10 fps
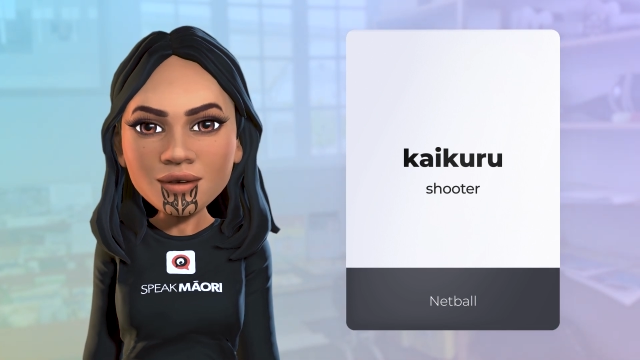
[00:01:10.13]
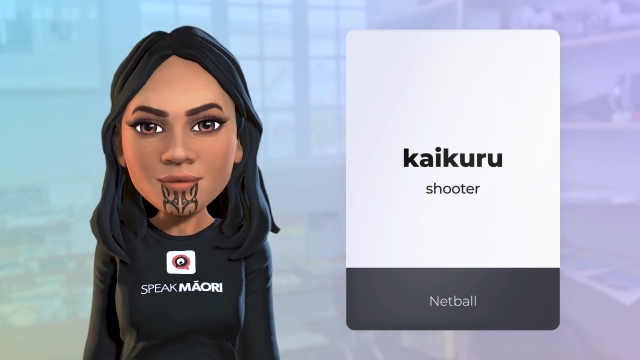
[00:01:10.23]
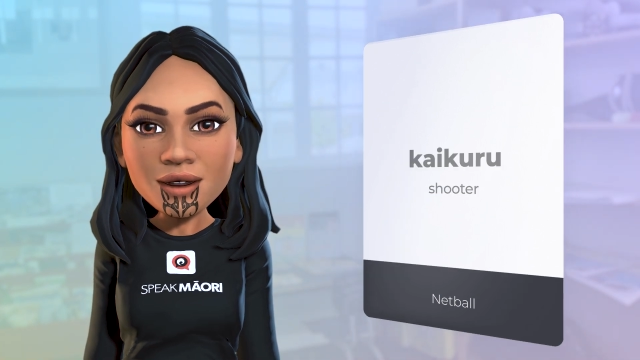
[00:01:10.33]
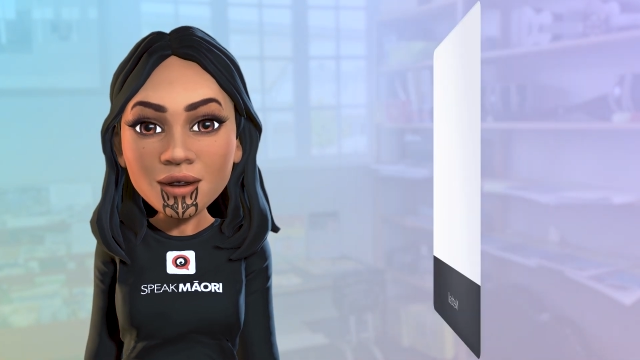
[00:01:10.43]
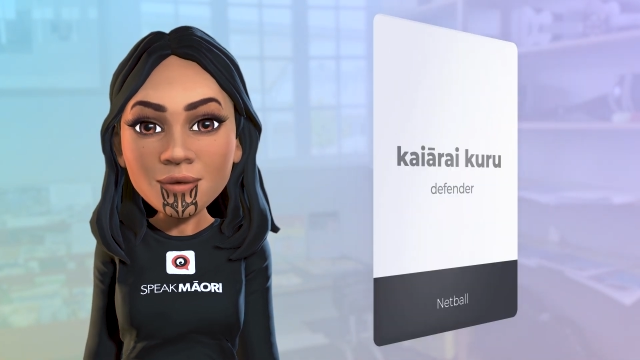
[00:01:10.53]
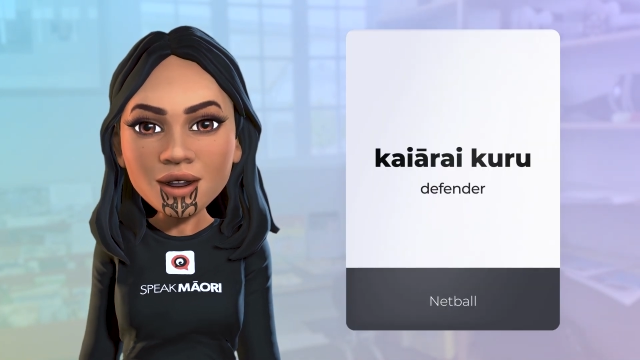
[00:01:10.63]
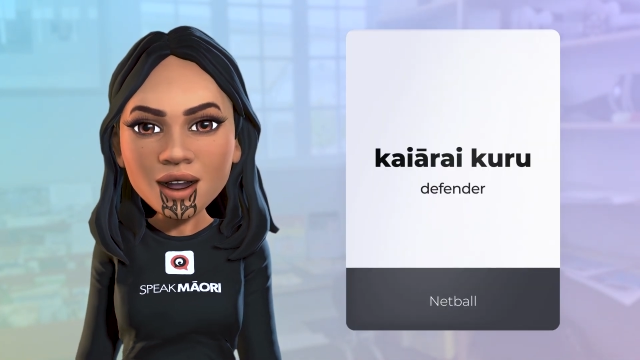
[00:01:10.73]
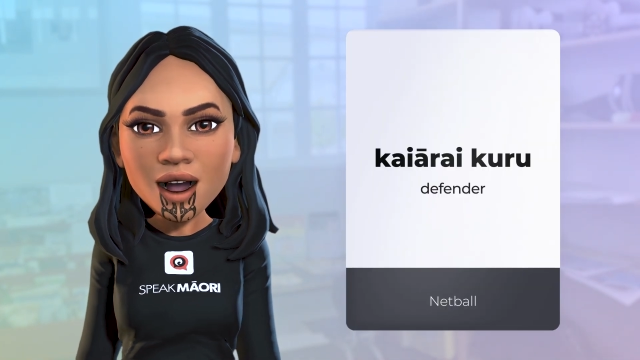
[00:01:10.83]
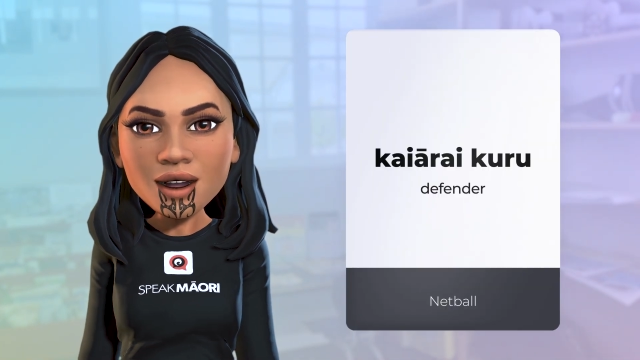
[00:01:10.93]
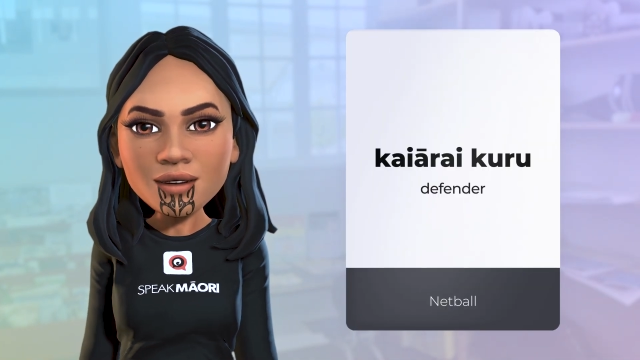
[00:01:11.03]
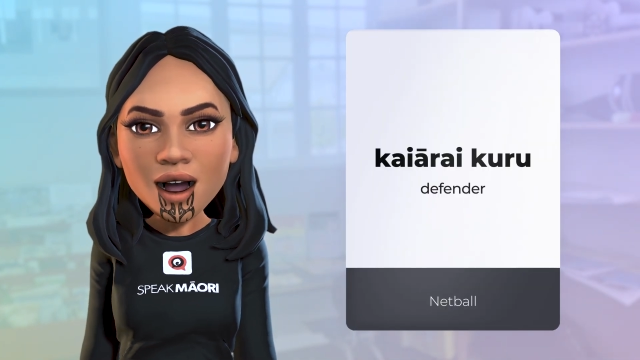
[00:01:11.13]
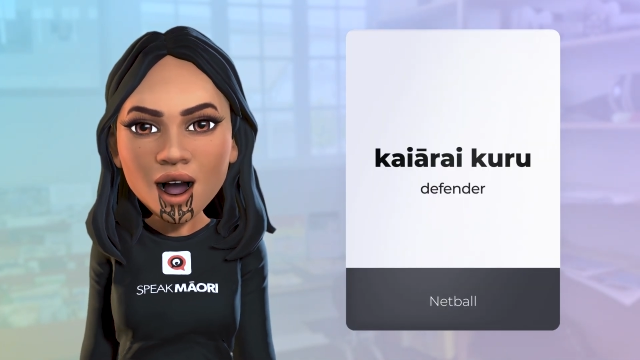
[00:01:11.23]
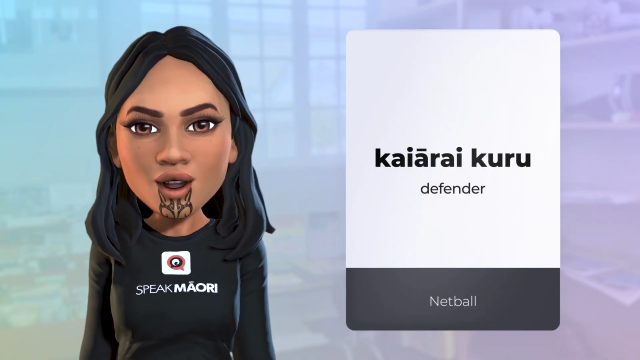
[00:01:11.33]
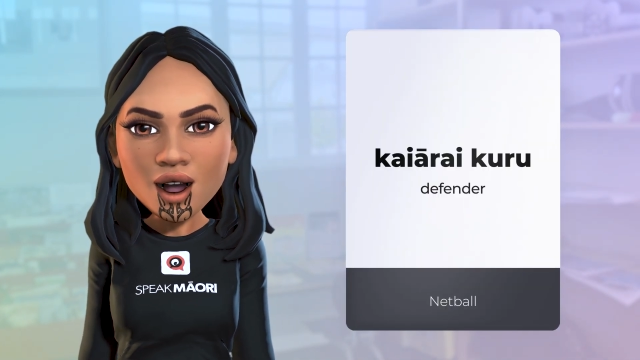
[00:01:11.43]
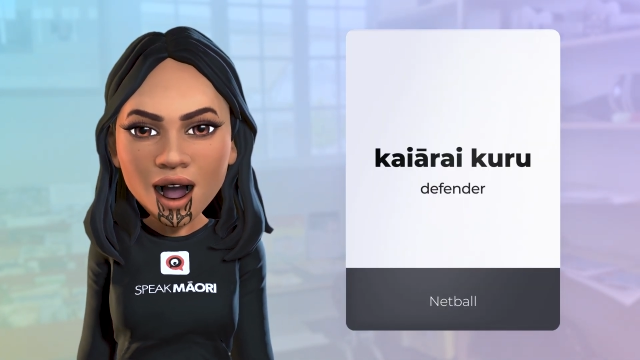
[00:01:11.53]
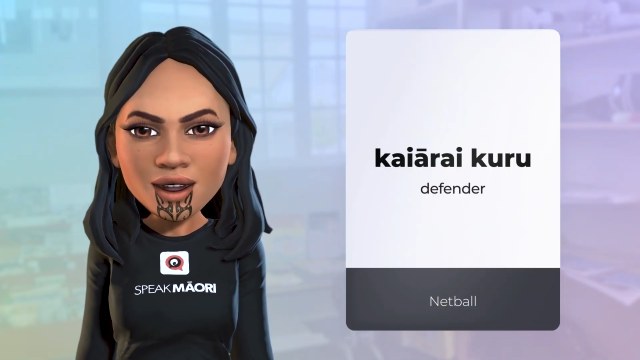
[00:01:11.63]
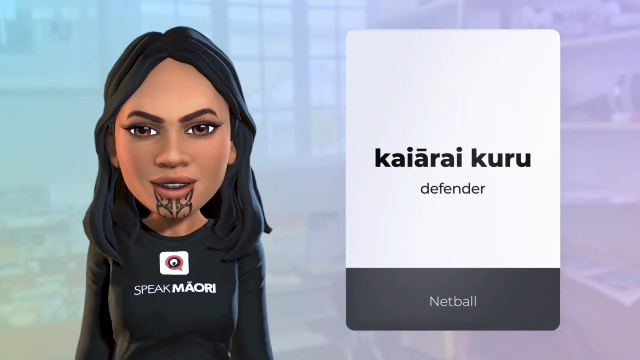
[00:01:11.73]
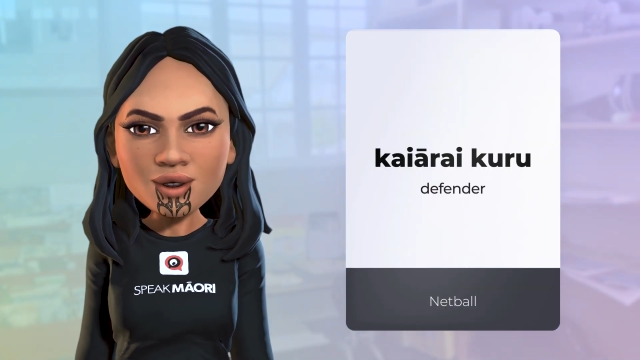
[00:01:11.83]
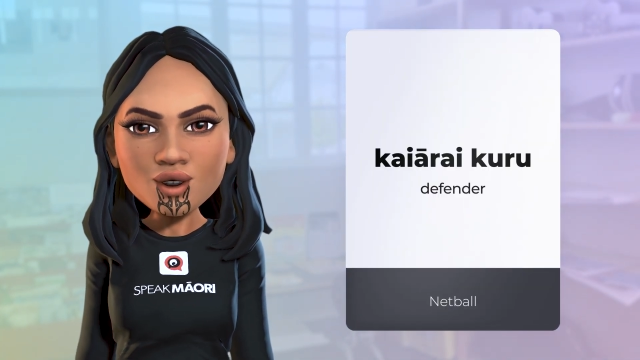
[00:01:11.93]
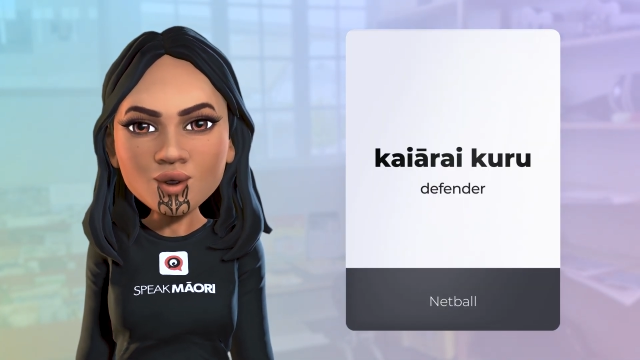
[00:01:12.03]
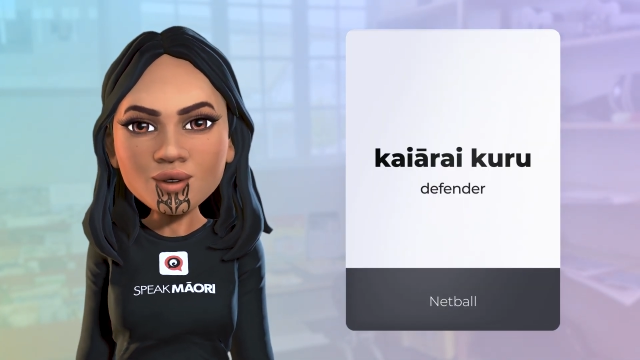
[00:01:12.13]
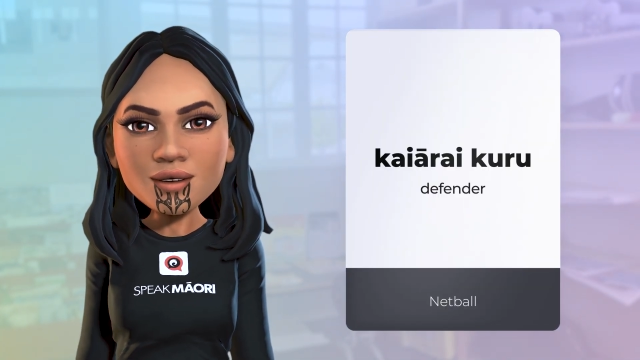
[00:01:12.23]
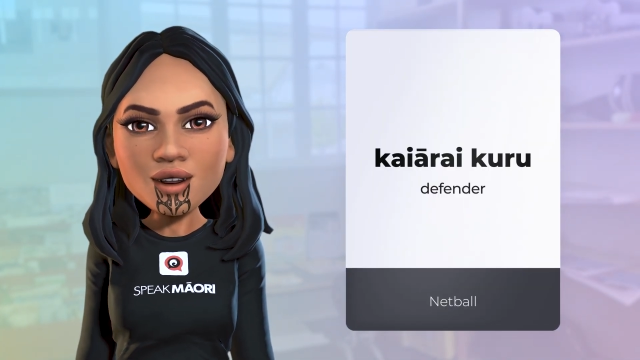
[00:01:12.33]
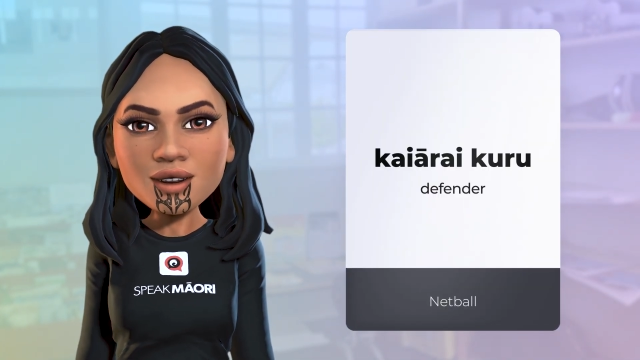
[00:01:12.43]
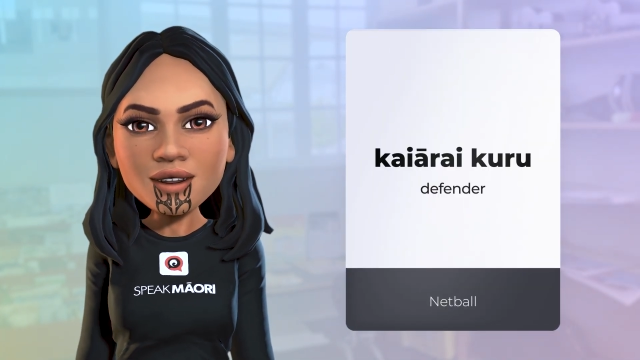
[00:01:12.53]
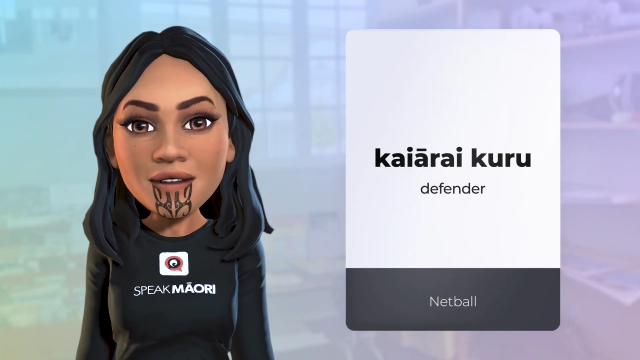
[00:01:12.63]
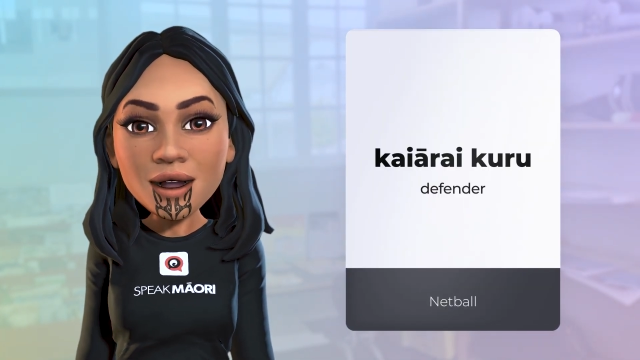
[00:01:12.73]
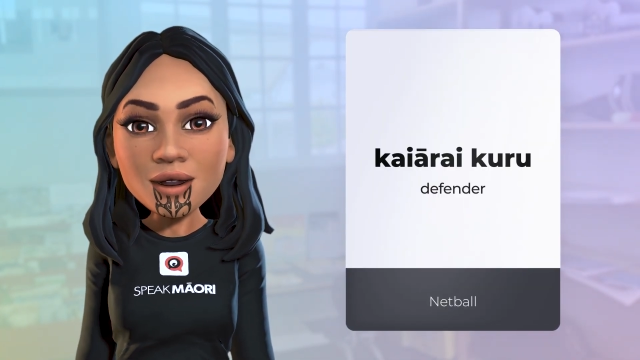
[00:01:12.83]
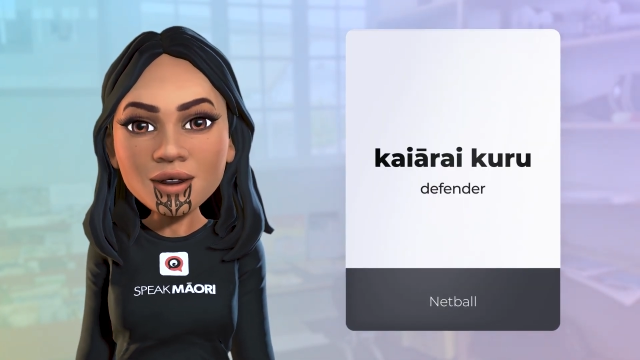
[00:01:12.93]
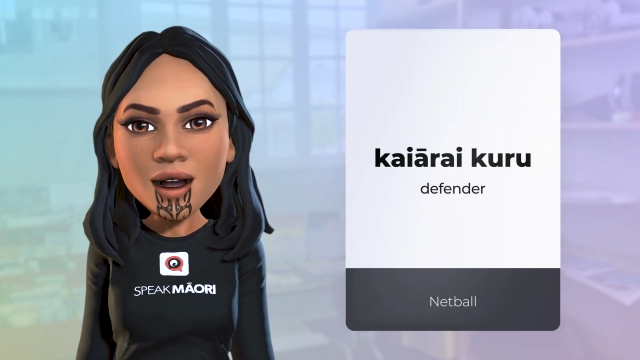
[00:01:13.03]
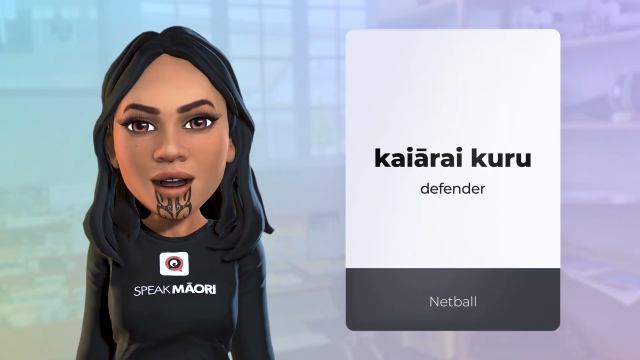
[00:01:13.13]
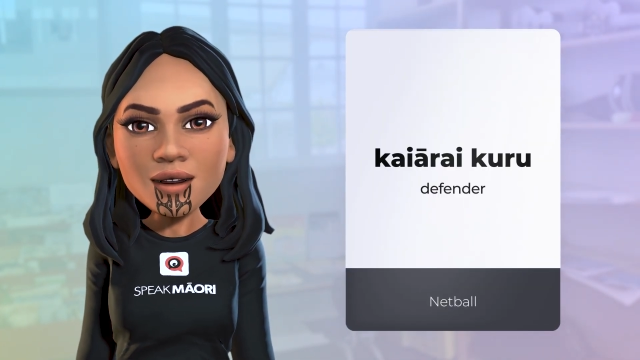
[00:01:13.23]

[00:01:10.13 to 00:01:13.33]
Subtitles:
but I'm a kai ārai kuru or defender.